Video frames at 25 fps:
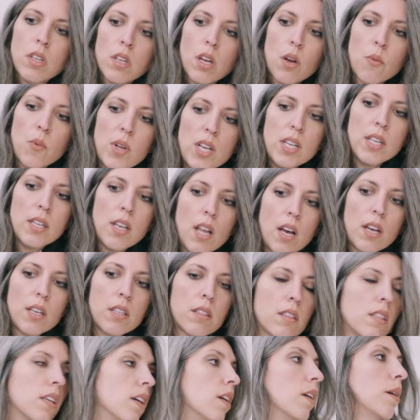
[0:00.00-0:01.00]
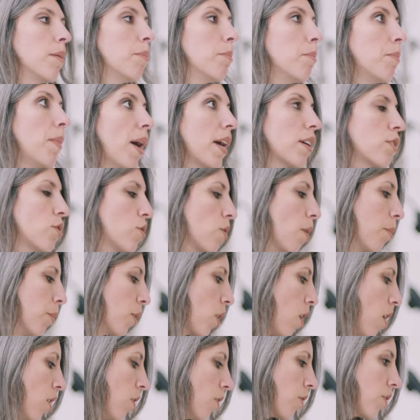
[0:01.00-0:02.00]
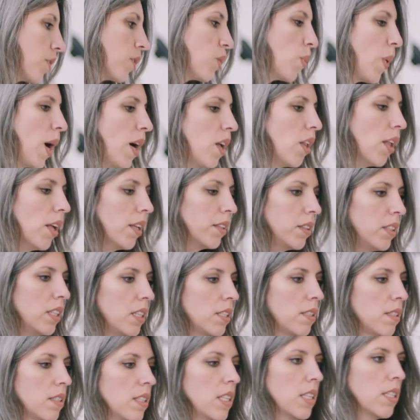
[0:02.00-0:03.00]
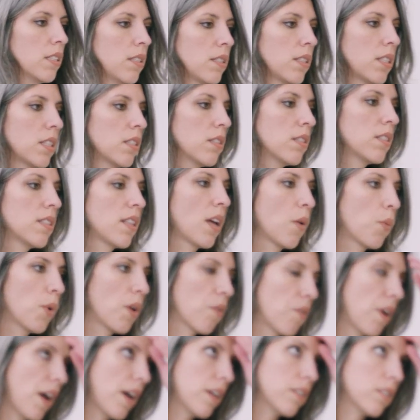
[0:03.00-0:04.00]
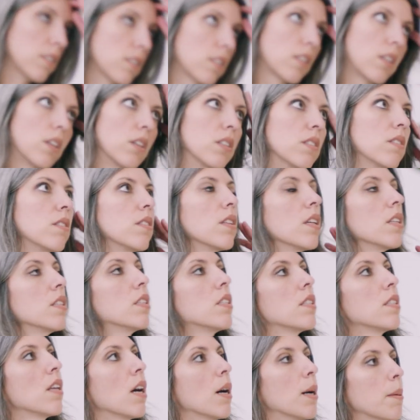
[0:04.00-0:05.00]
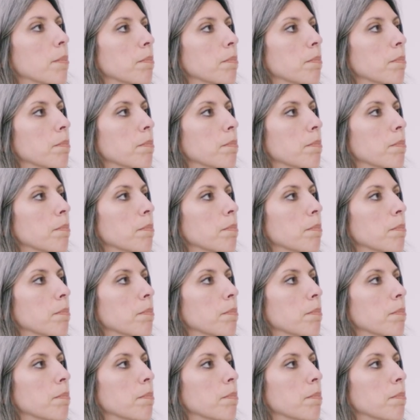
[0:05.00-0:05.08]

I really like the backdrop color as well at this distance that we're at, because it's